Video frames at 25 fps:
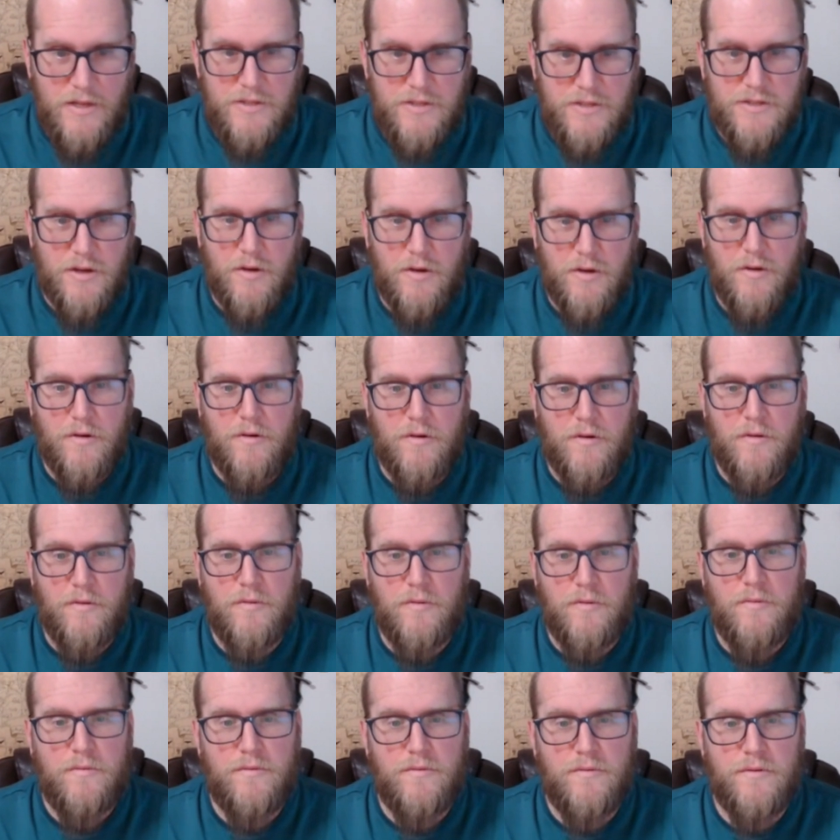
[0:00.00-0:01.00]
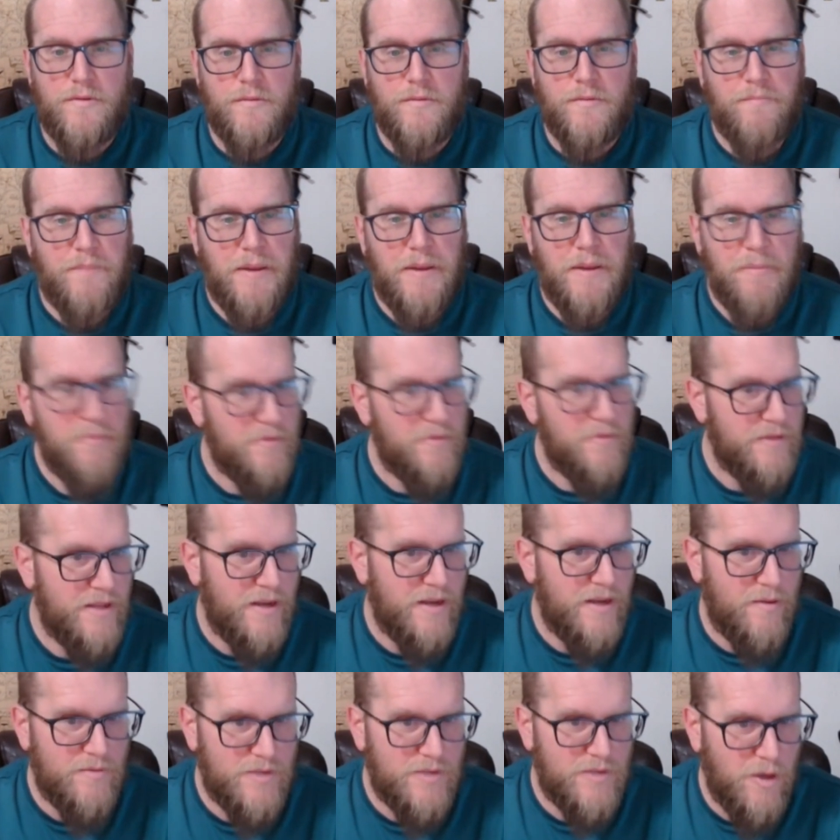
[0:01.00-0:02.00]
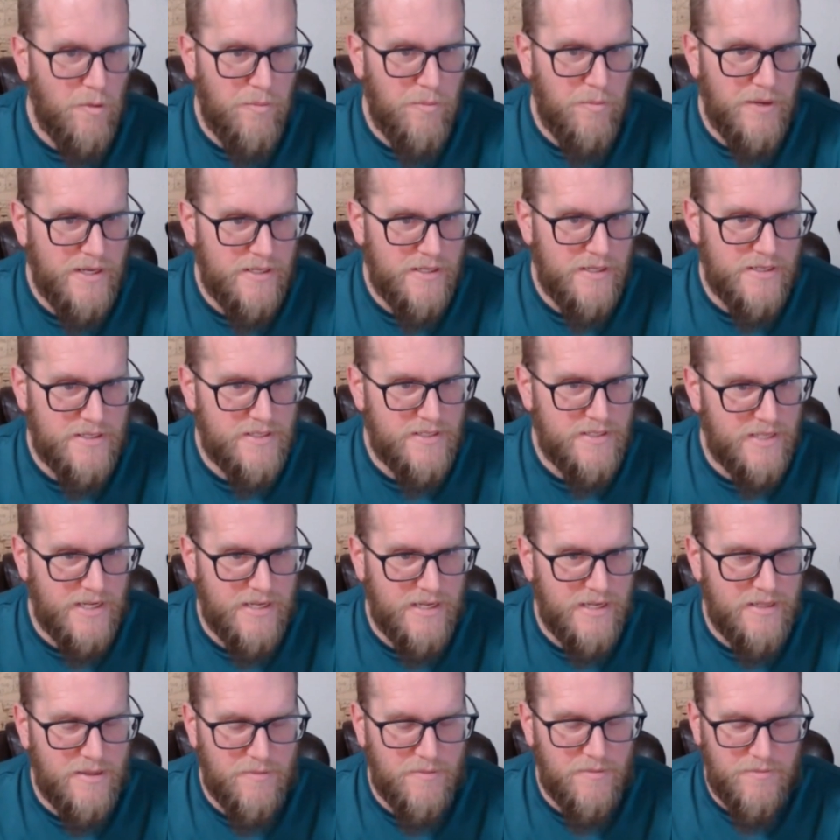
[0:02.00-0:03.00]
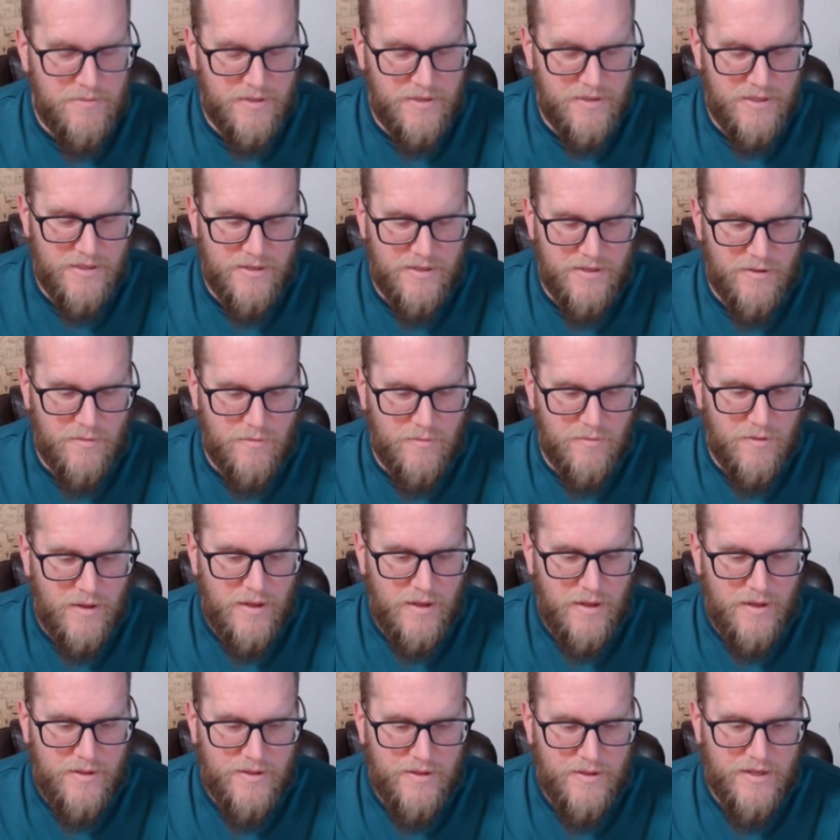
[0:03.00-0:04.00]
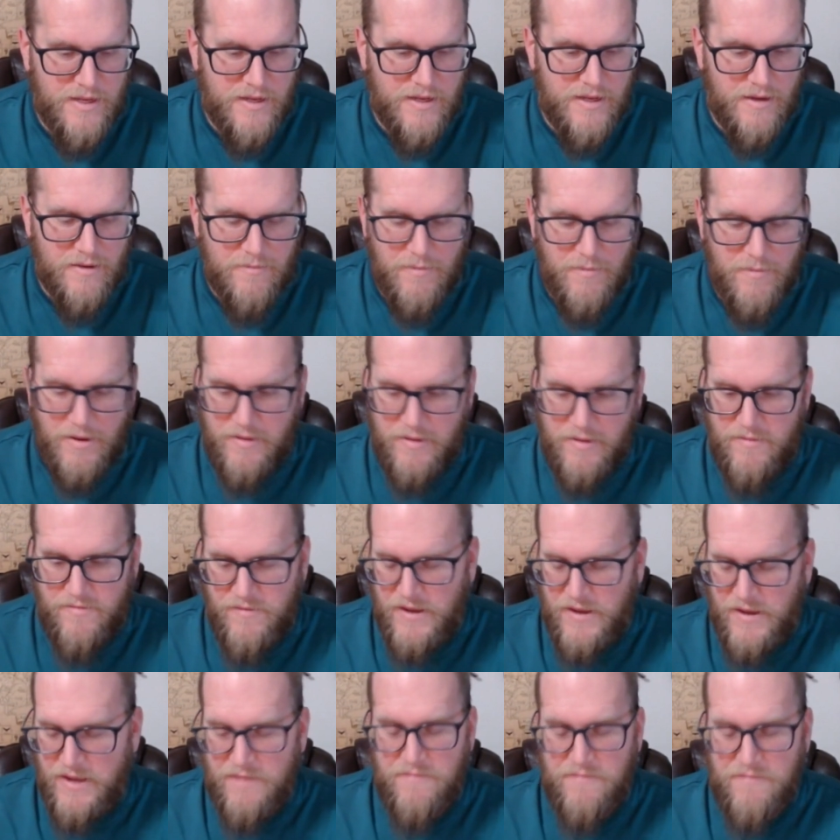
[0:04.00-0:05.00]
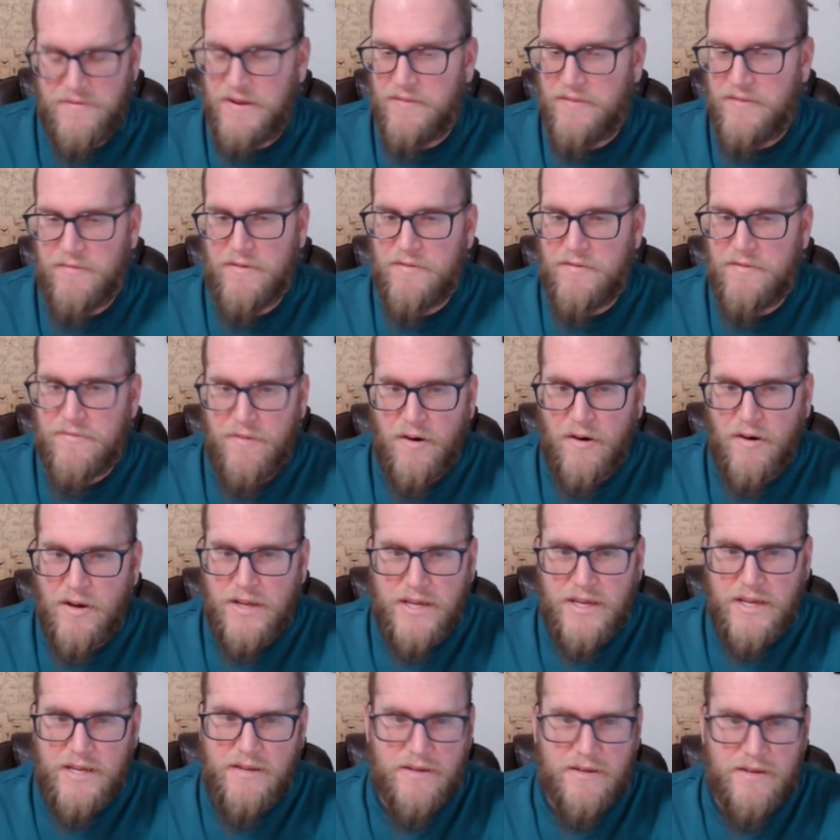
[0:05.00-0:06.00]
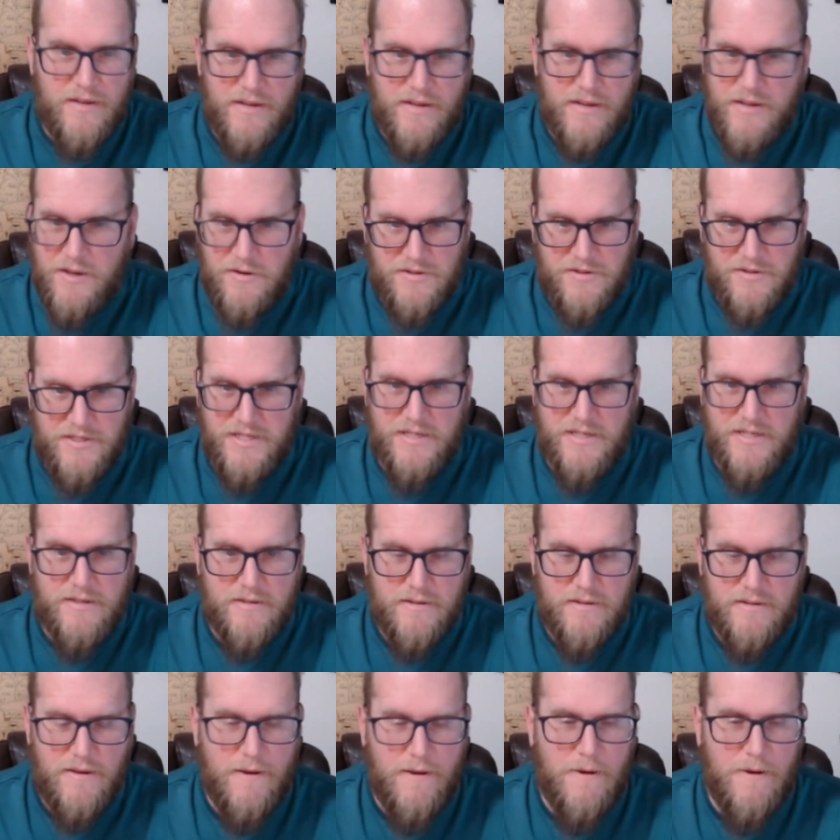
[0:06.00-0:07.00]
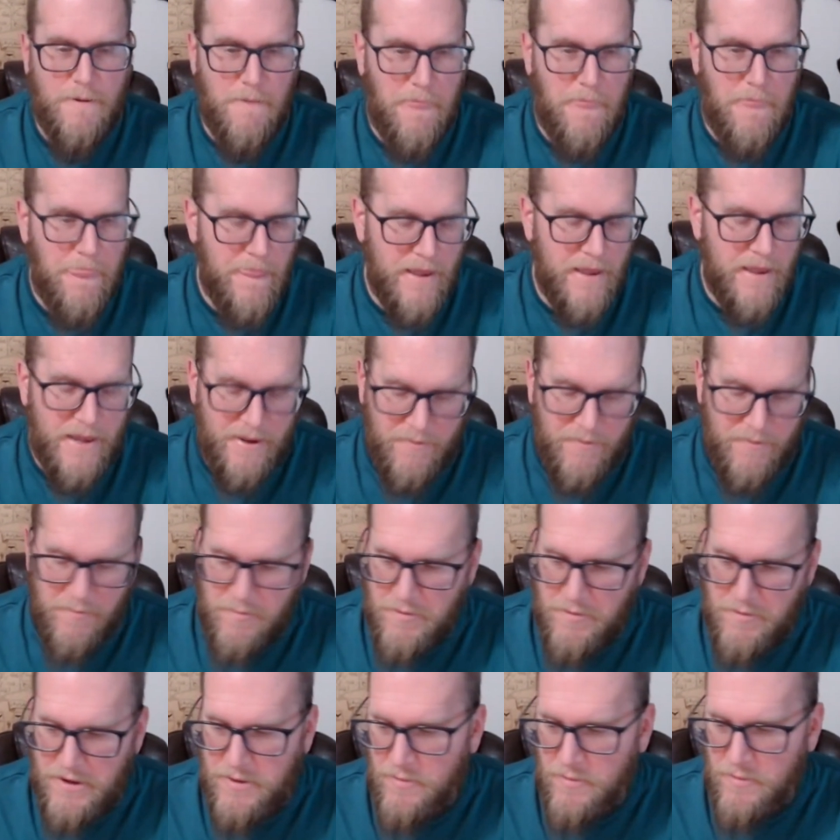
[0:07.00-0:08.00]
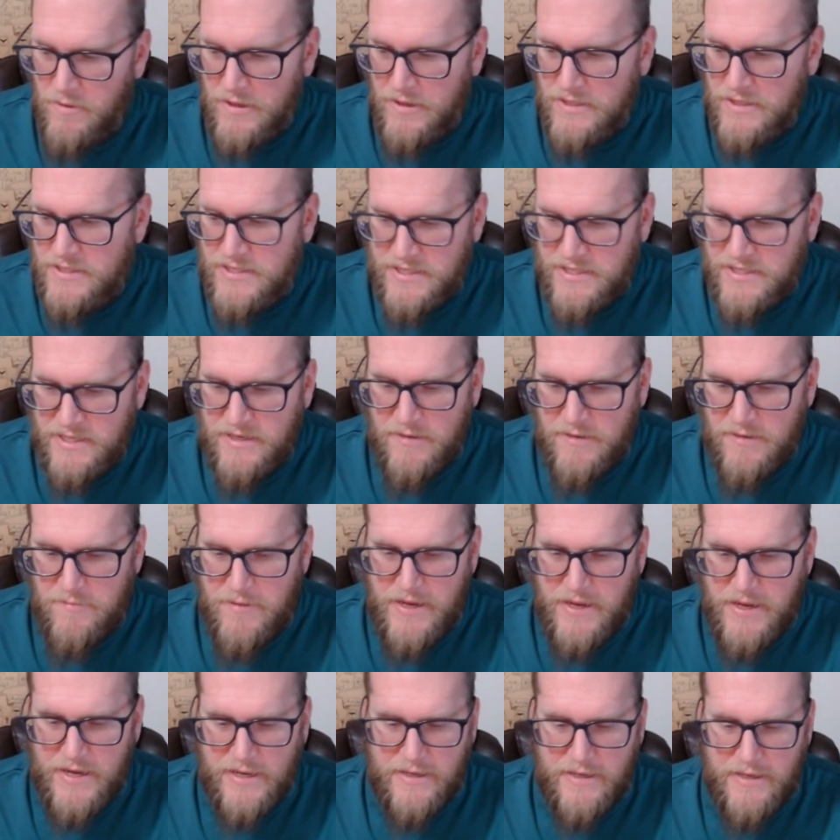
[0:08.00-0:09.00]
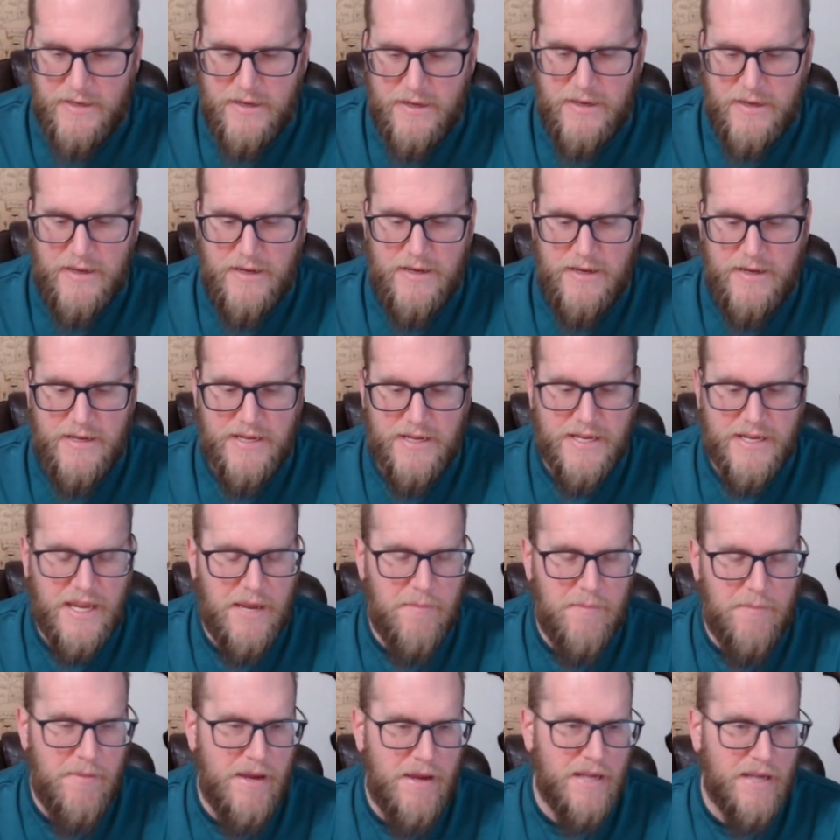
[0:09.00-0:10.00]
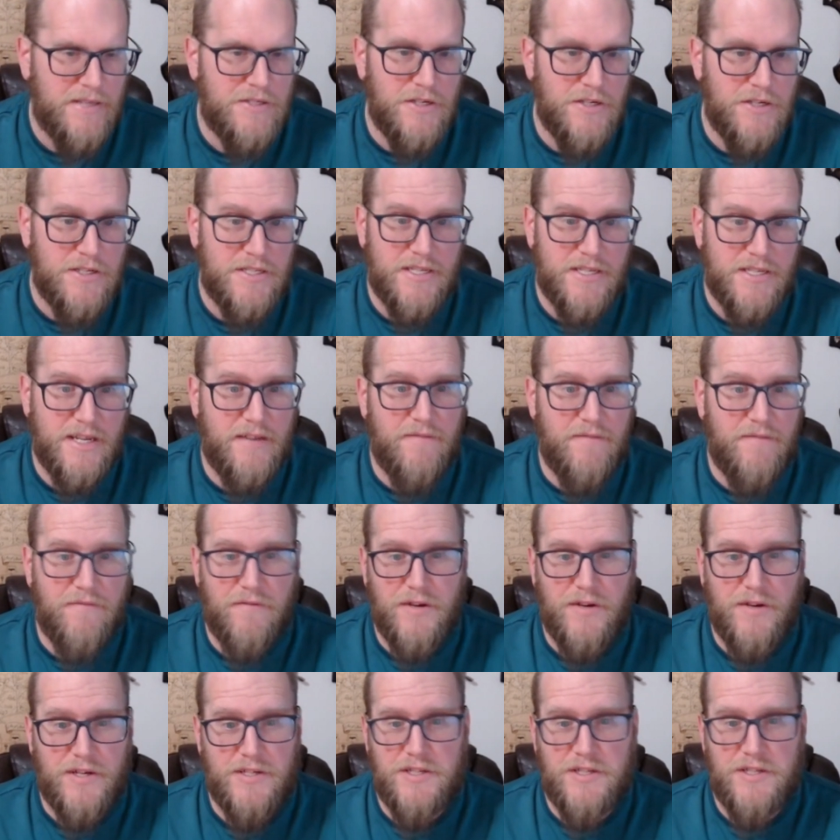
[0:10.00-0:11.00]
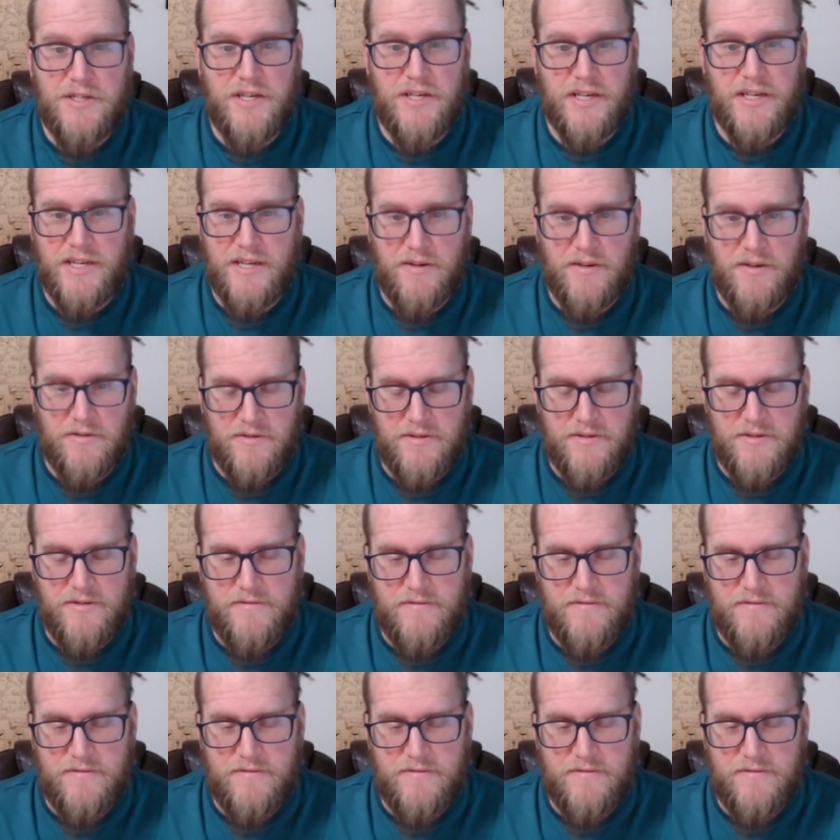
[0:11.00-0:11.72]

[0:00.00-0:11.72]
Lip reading: So the people that I was hoping to see, my fan favorite Foggy and Nelson, that everybody wanted to see come back, he came back just to get fridged and killed.